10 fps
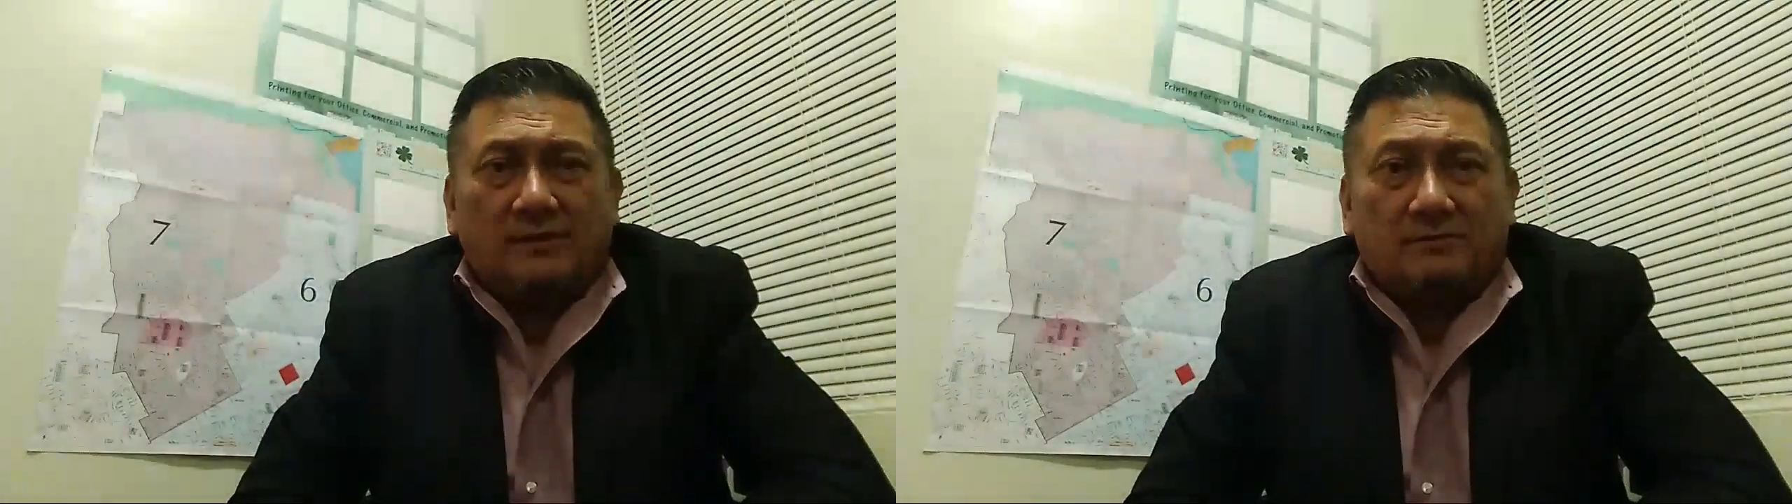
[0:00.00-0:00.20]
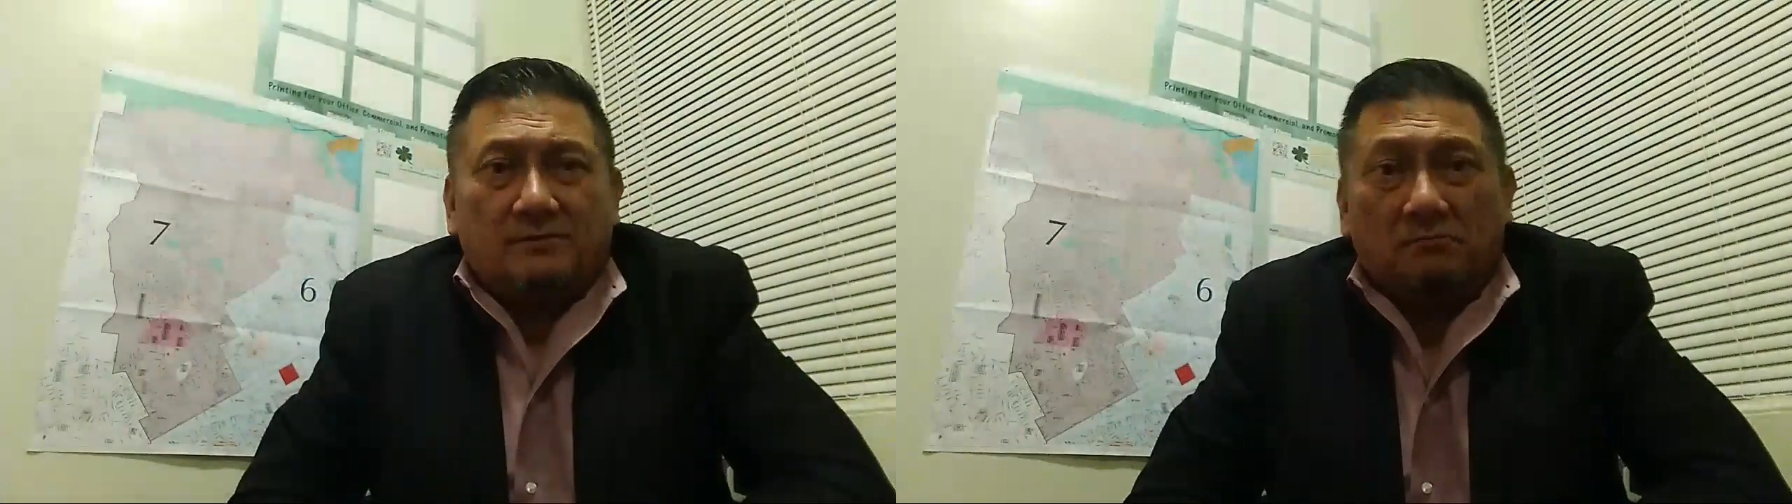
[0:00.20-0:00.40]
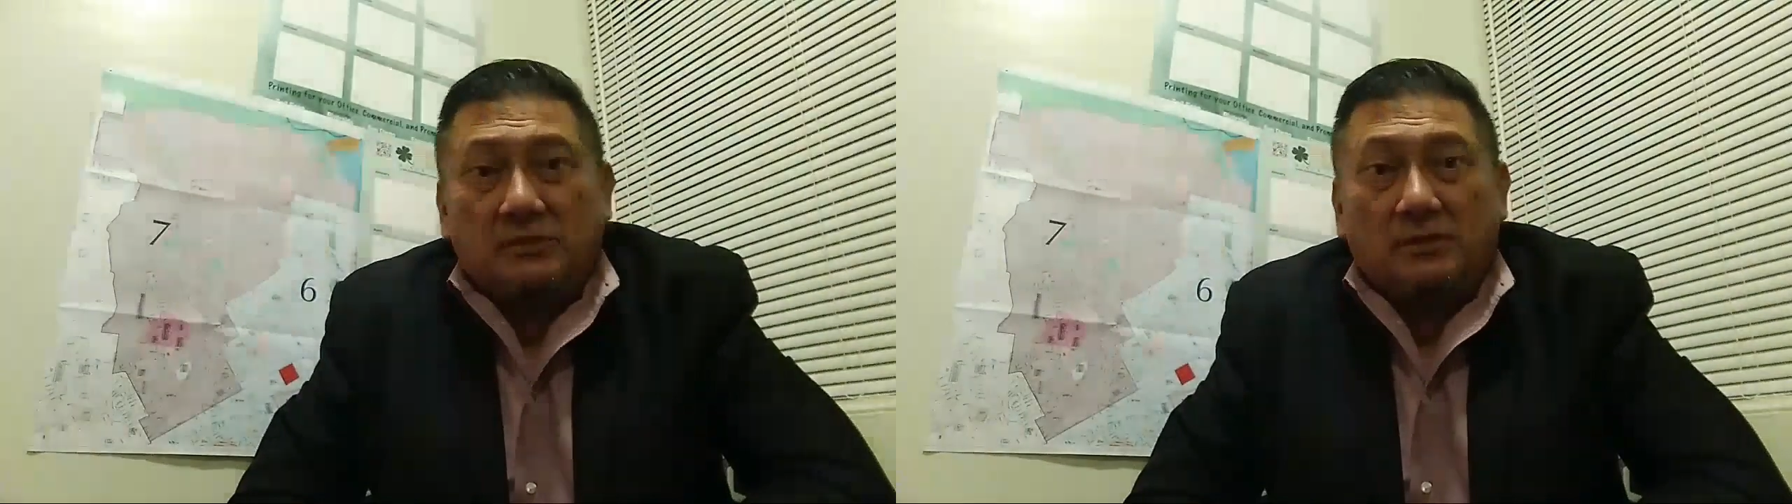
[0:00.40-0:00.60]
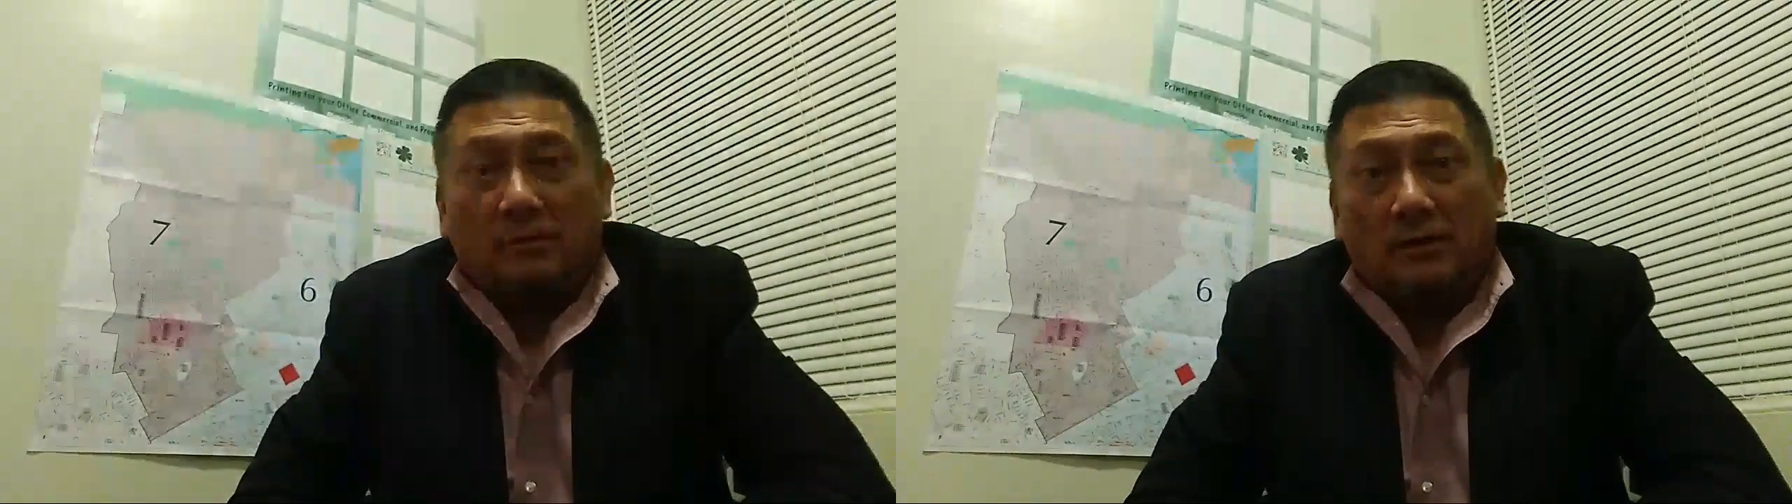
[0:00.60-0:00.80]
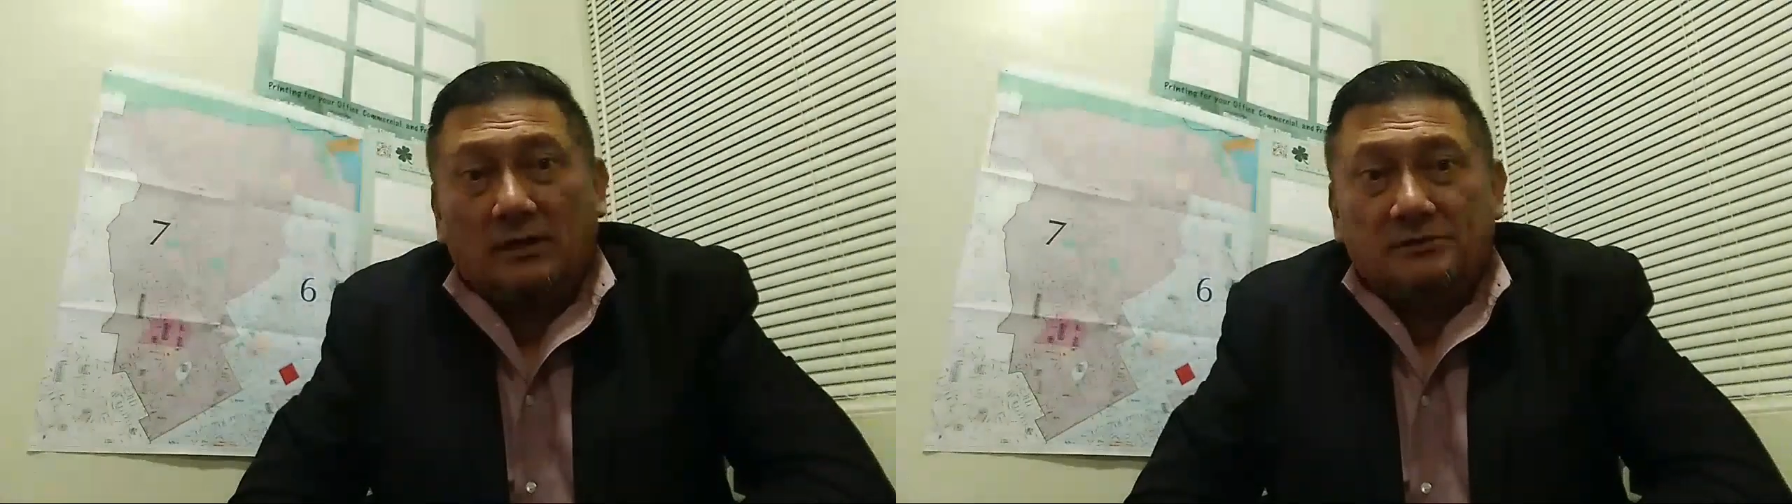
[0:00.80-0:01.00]
and she
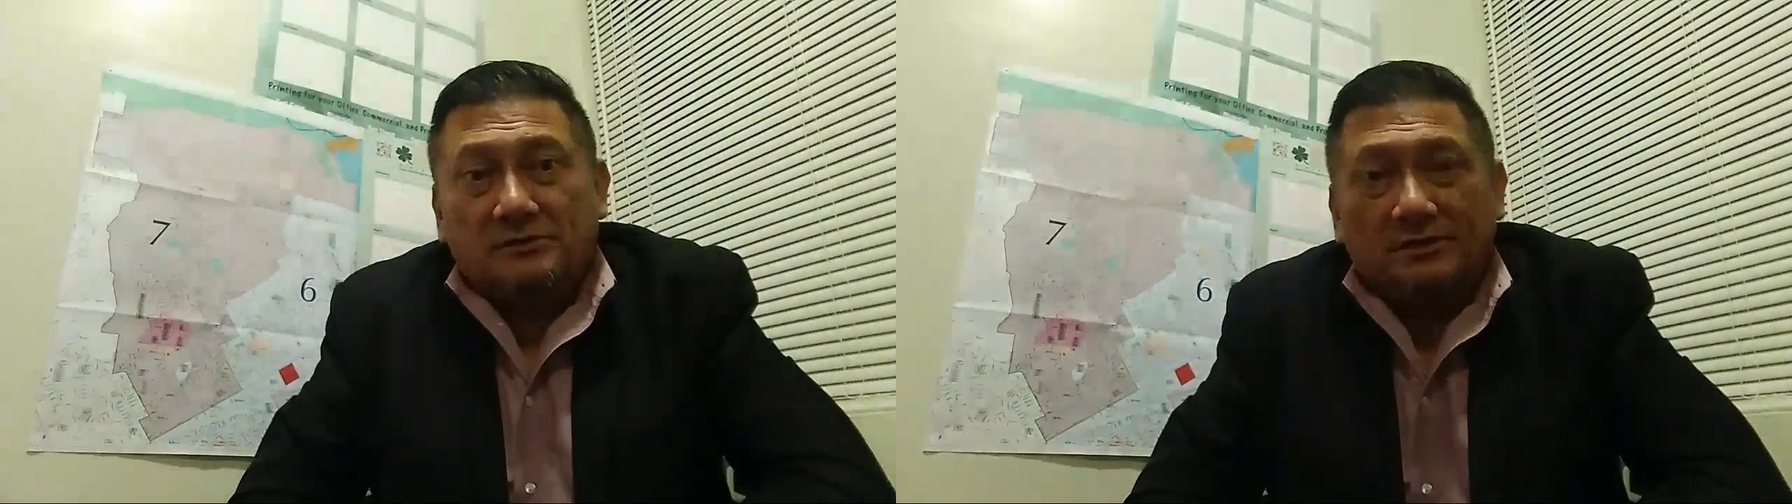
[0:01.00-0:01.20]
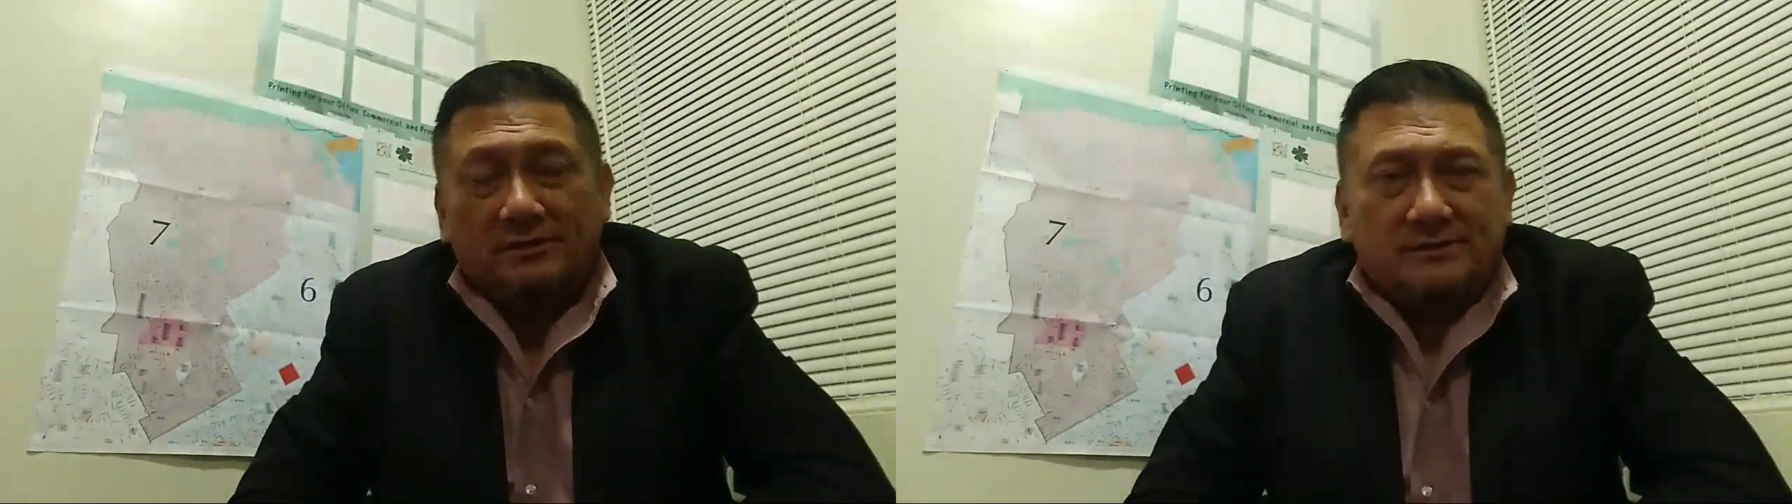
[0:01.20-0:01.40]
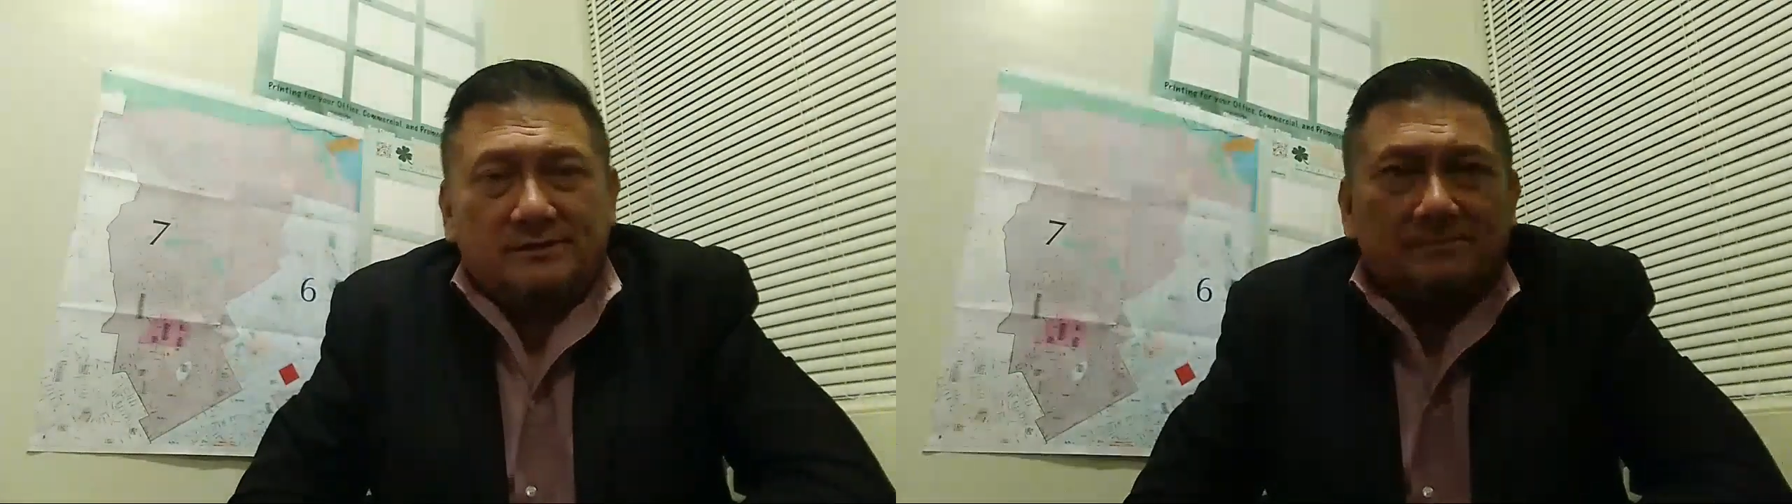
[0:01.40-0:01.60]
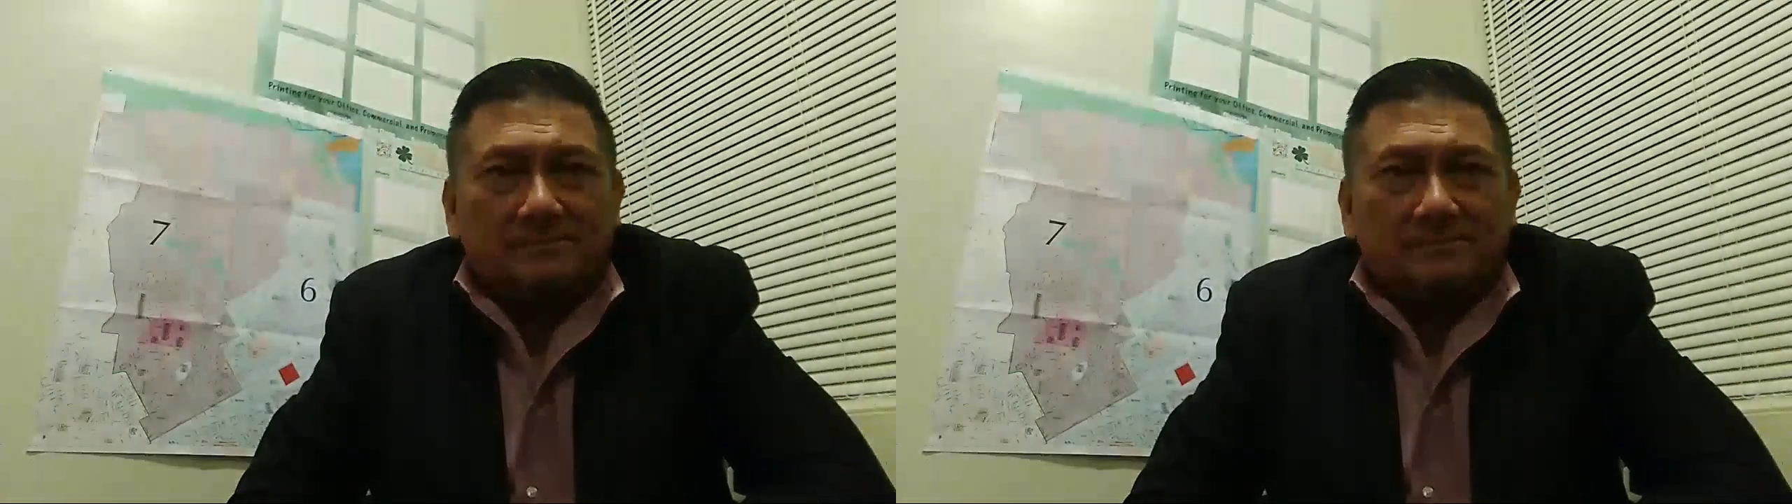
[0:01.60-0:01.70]
apologized.